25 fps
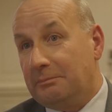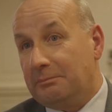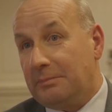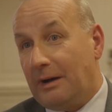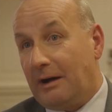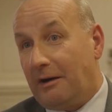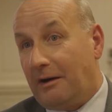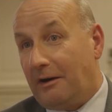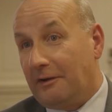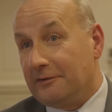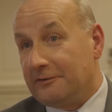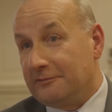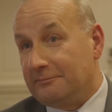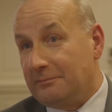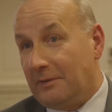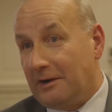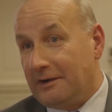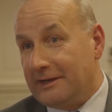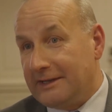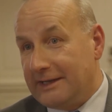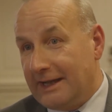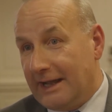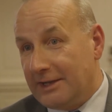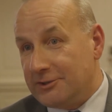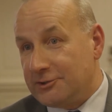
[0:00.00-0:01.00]
part of
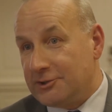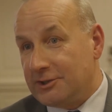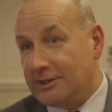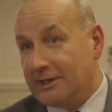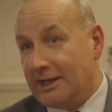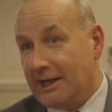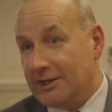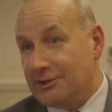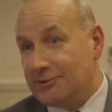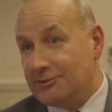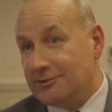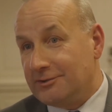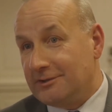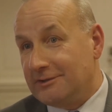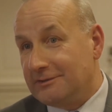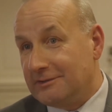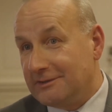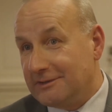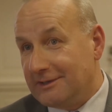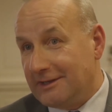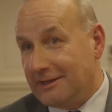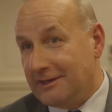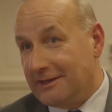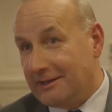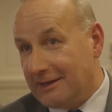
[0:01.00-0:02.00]
my
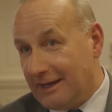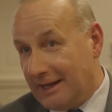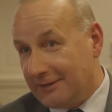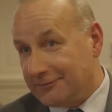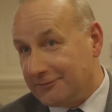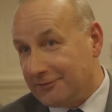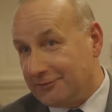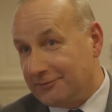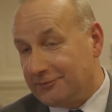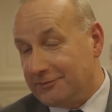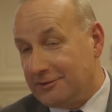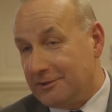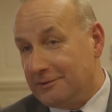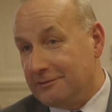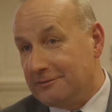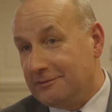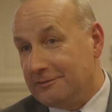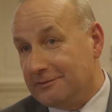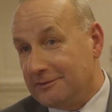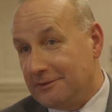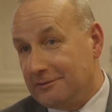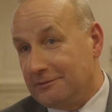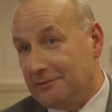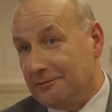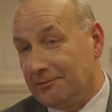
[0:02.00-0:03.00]
education uh, as a
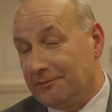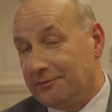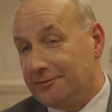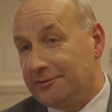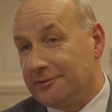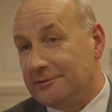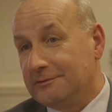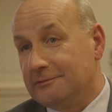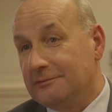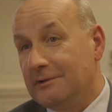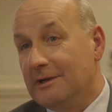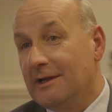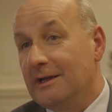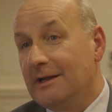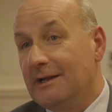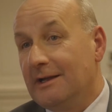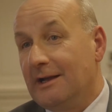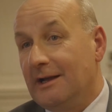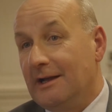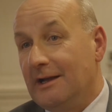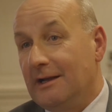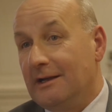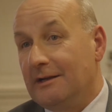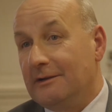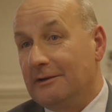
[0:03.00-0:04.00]
student and also
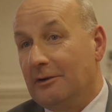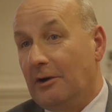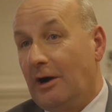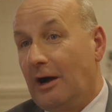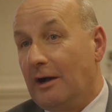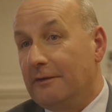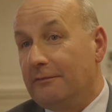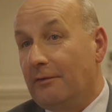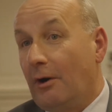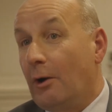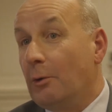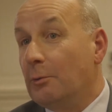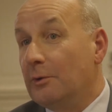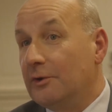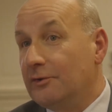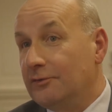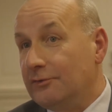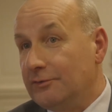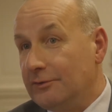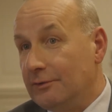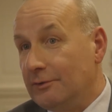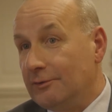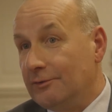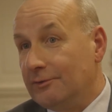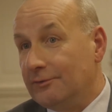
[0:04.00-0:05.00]
uh, I've
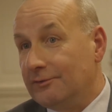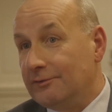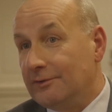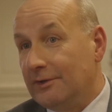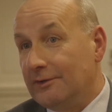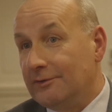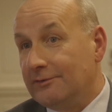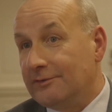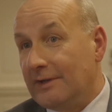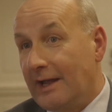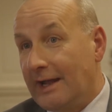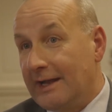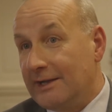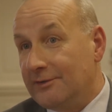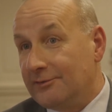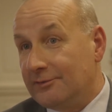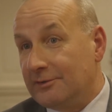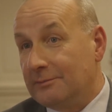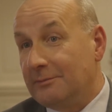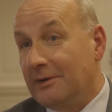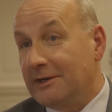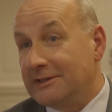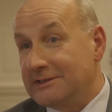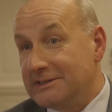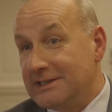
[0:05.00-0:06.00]
always used as aids
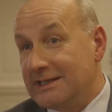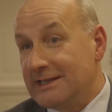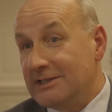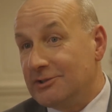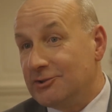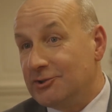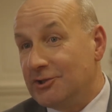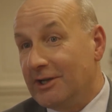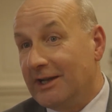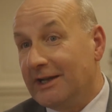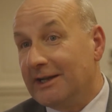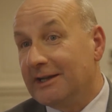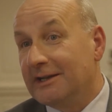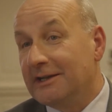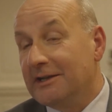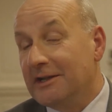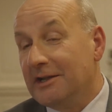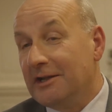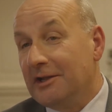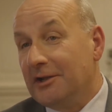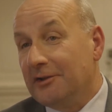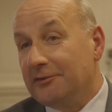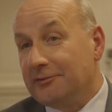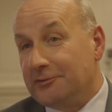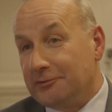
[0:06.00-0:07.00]
to my teaching.
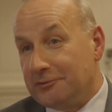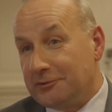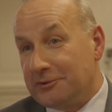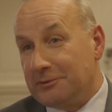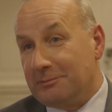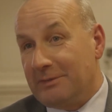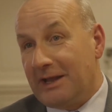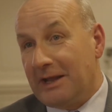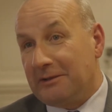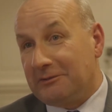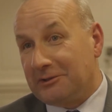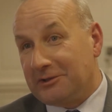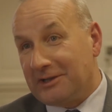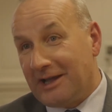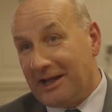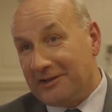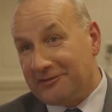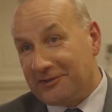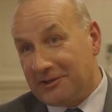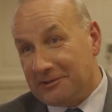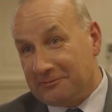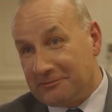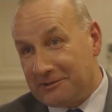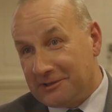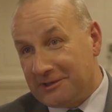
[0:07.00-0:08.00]
So to be able to,
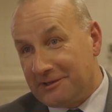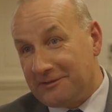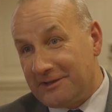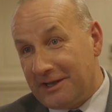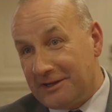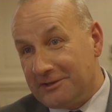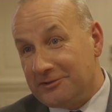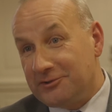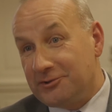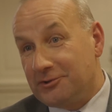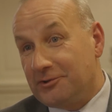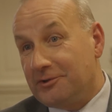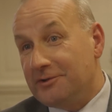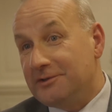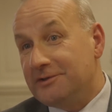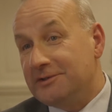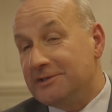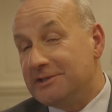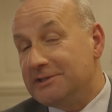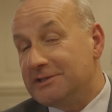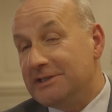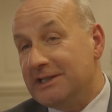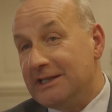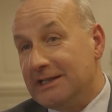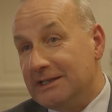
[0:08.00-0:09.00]
as it were, then join
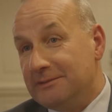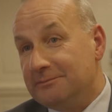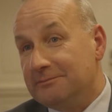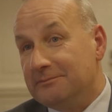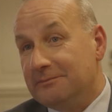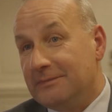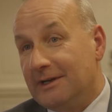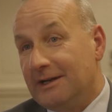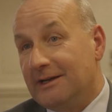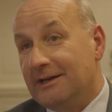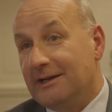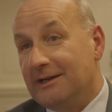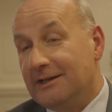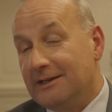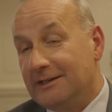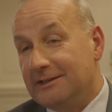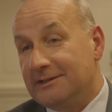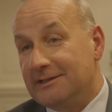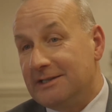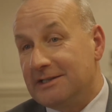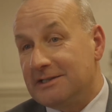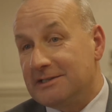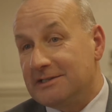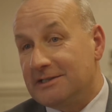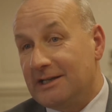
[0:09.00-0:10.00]
the team uh,
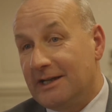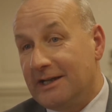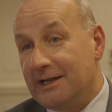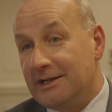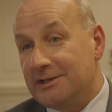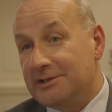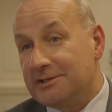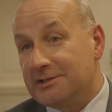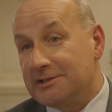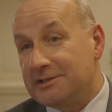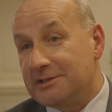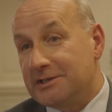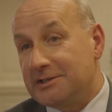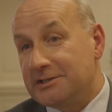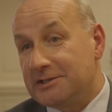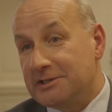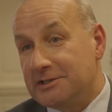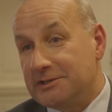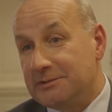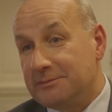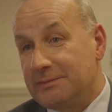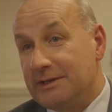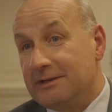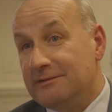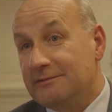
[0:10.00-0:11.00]
at this stage has, has,
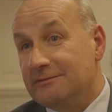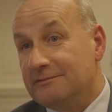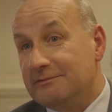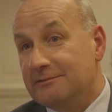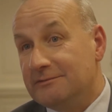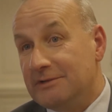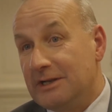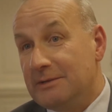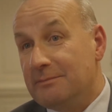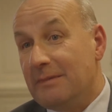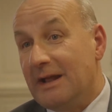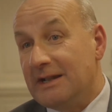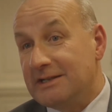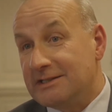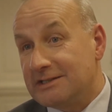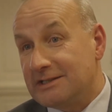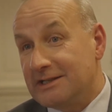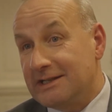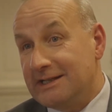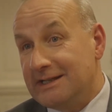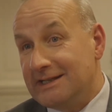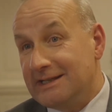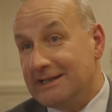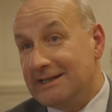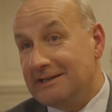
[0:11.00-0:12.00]
has been
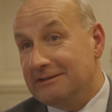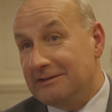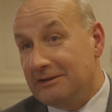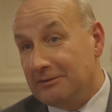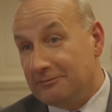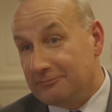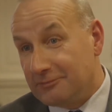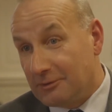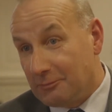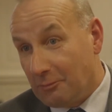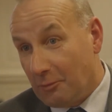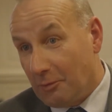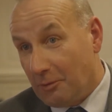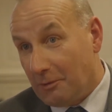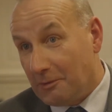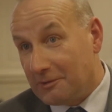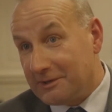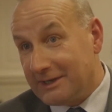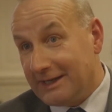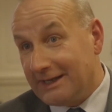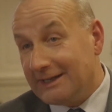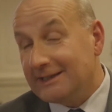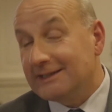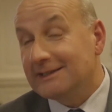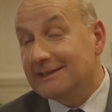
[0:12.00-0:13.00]
immensely rewarding.